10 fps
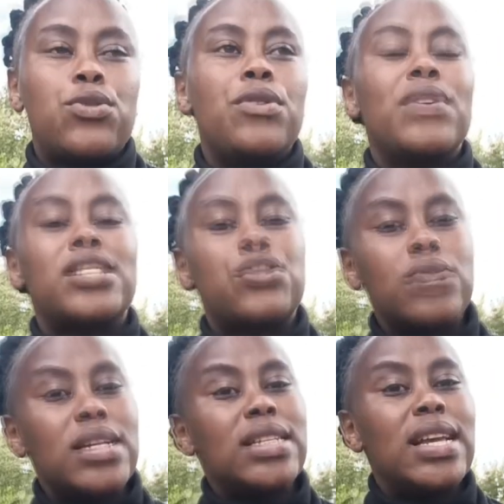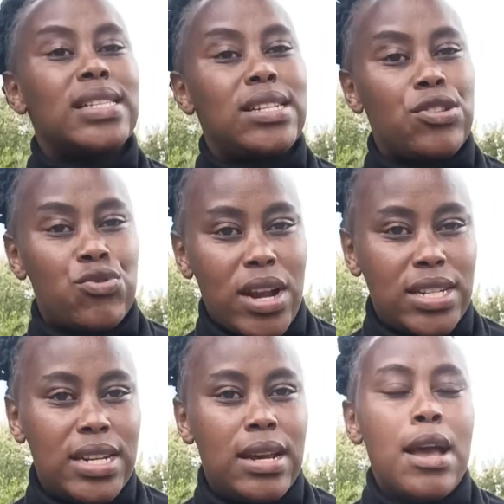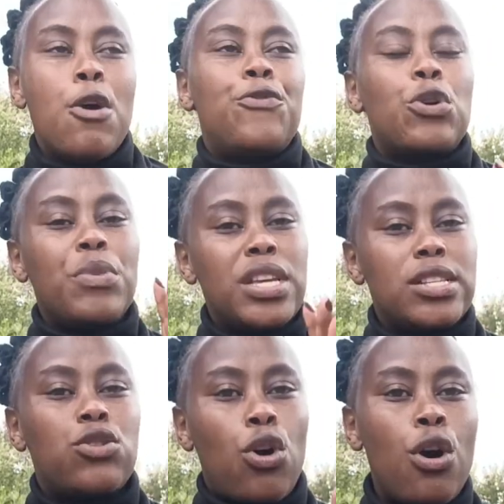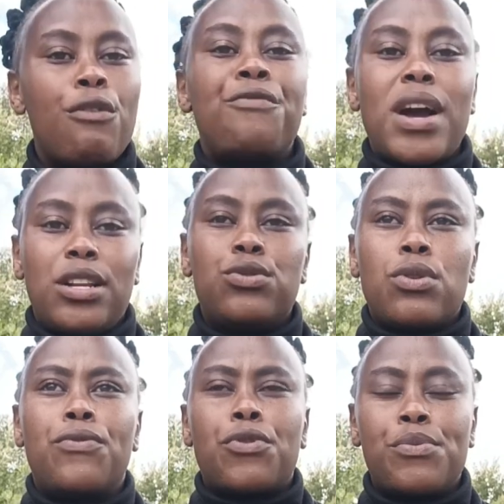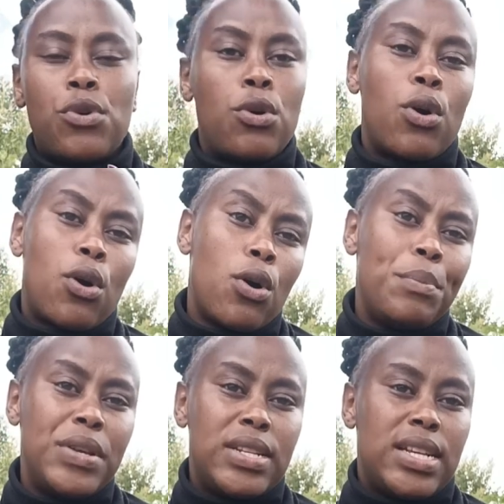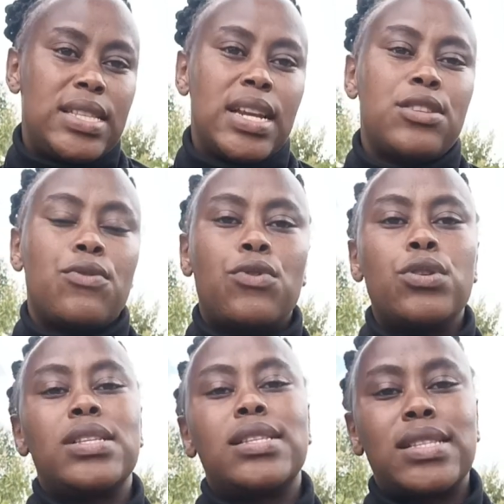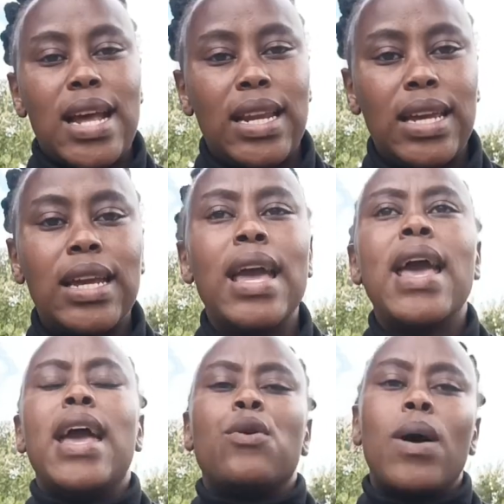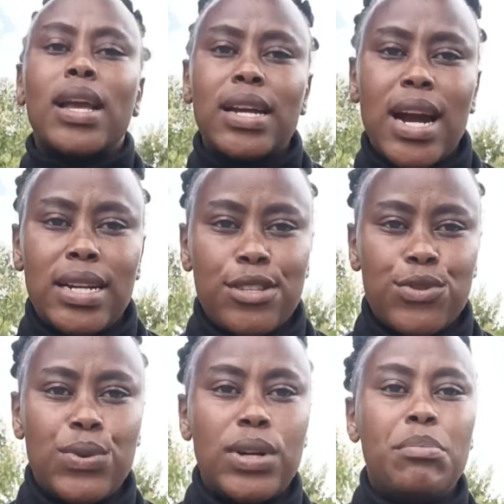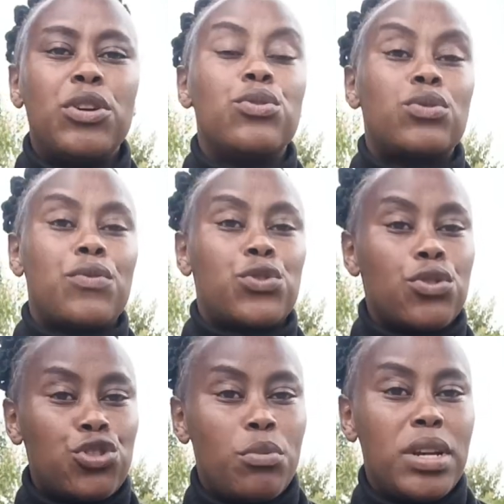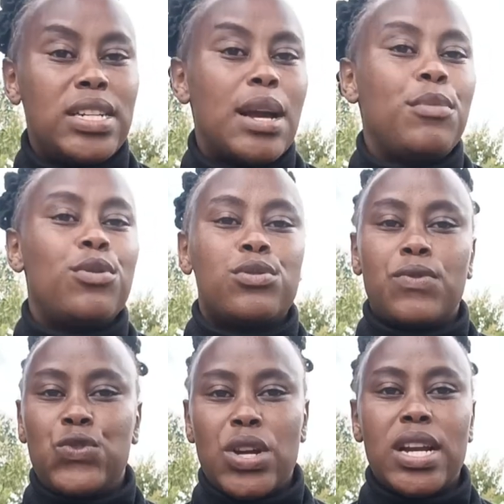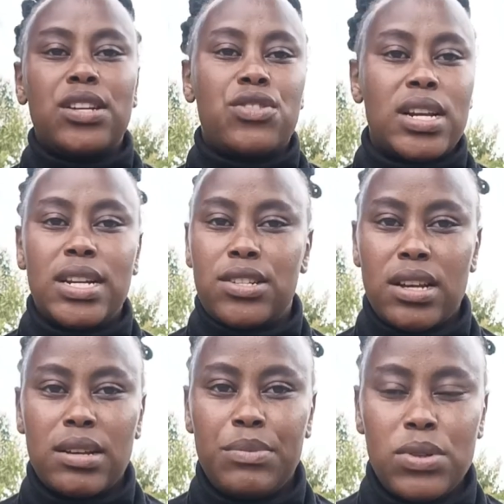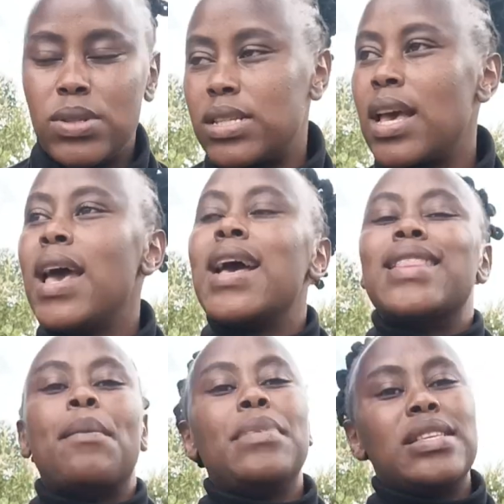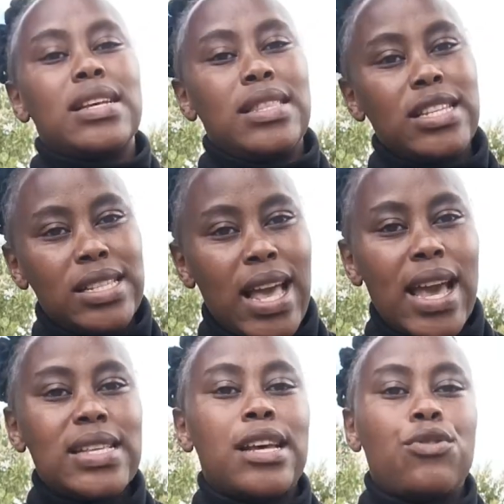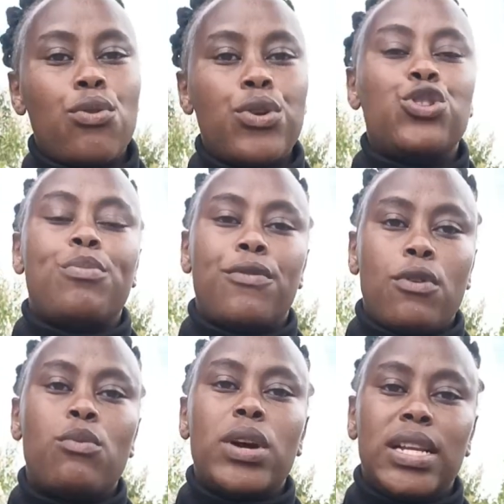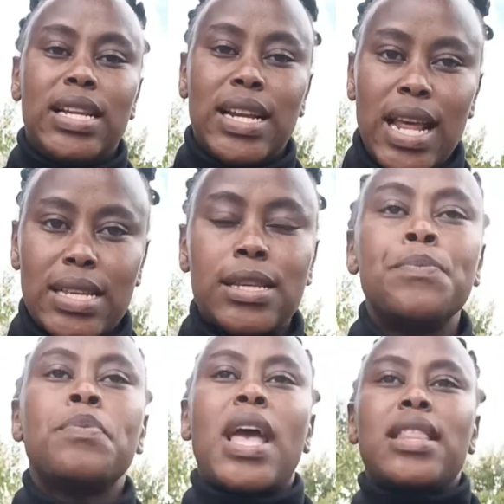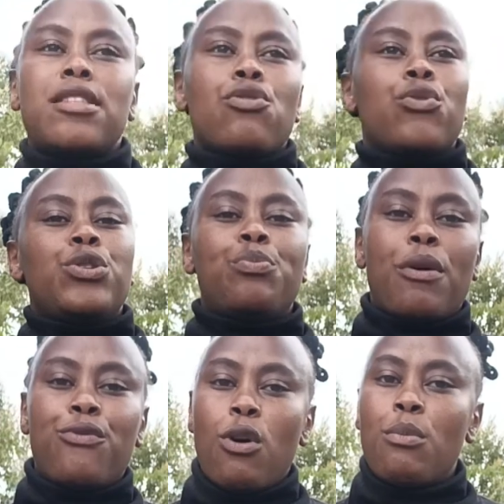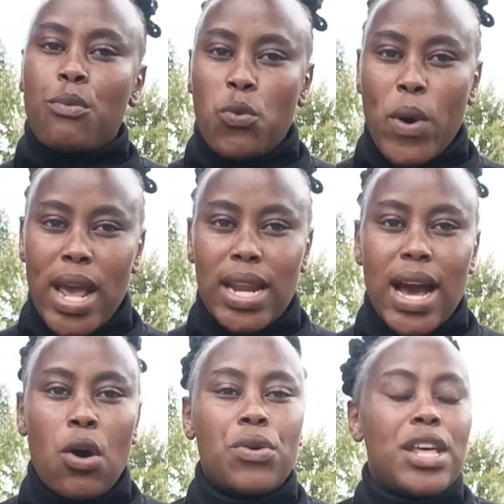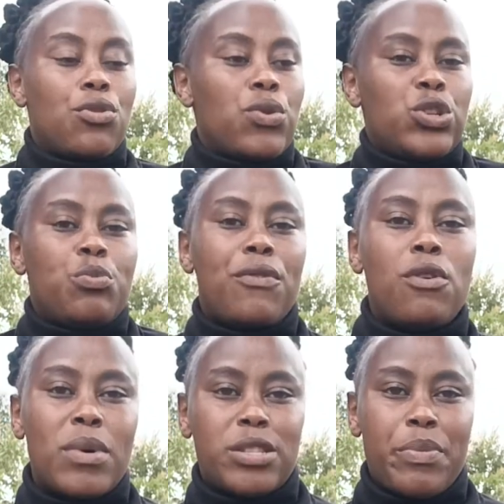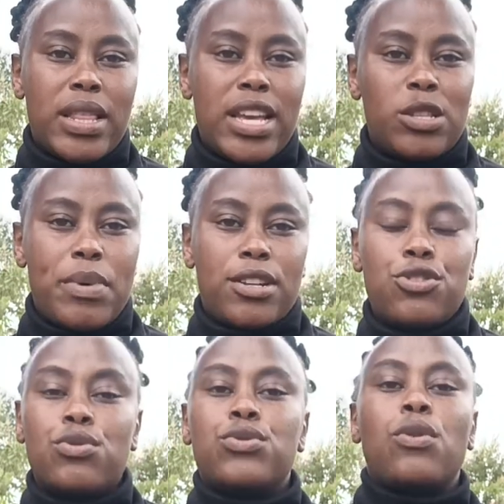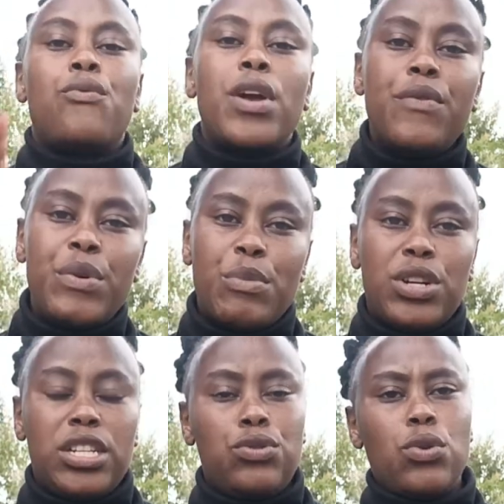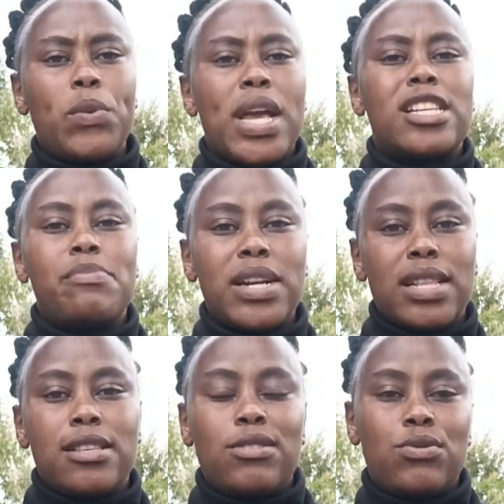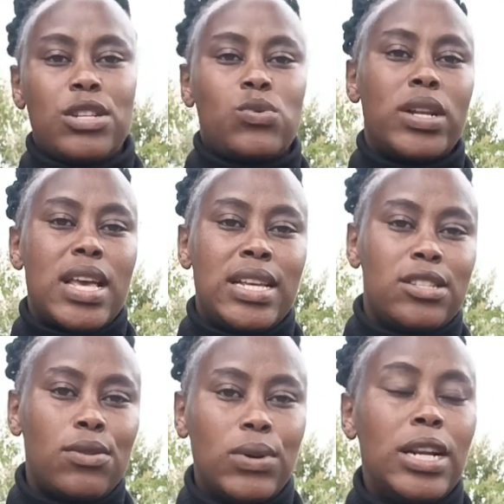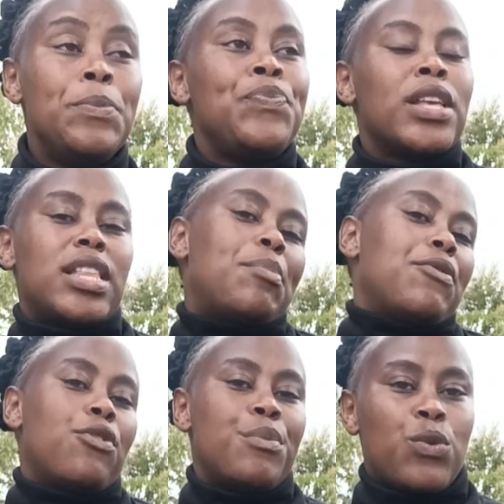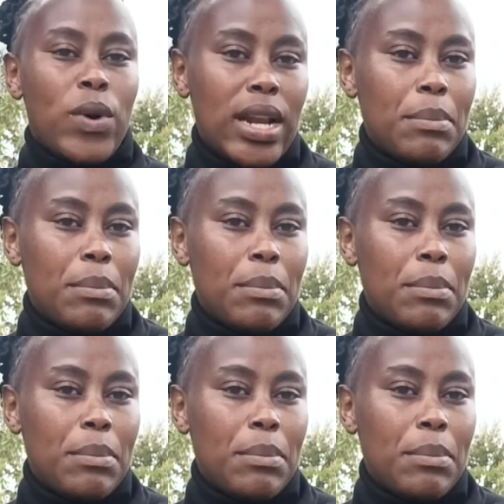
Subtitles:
So if a student is distracted from his core values or from her core business, that is of course studying and working hard in school, because of social media, because of drug abuse, that means that these guys are not going to perform well in class, and they're not going to perform well, or they're not going to perform as per the expectations of everybody. You know, we expect that the students, when they're in school, they're performing well.